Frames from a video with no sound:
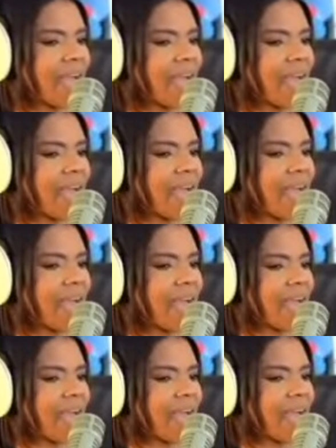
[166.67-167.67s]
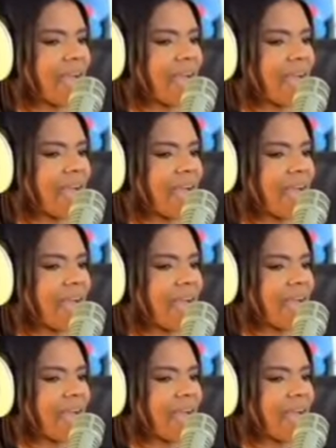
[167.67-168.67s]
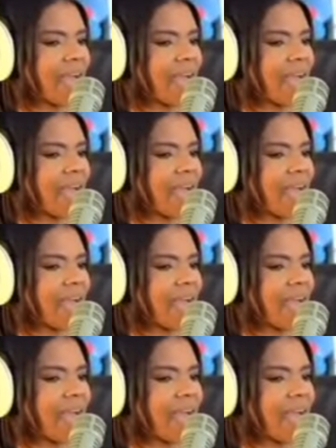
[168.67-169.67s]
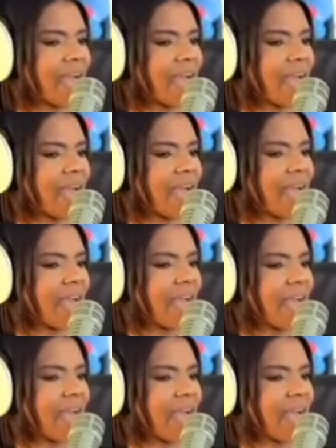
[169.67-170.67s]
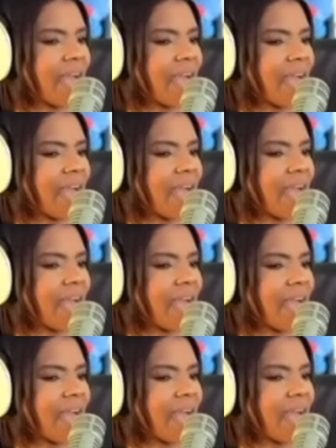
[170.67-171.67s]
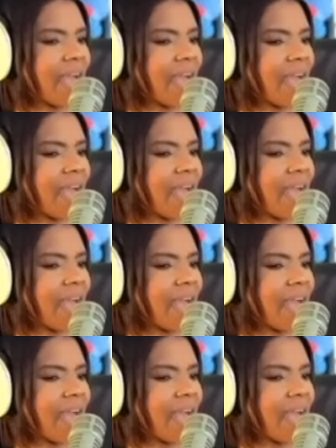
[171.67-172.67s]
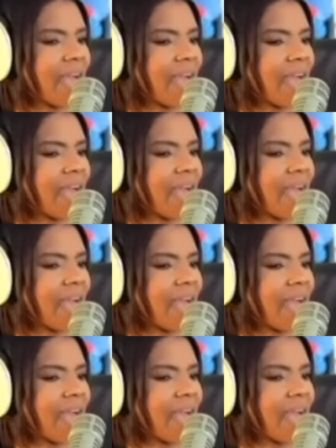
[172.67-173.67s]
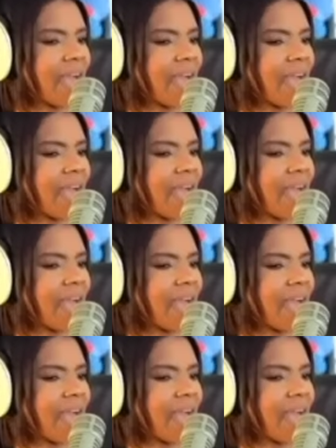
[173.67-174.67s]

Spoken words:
(silent)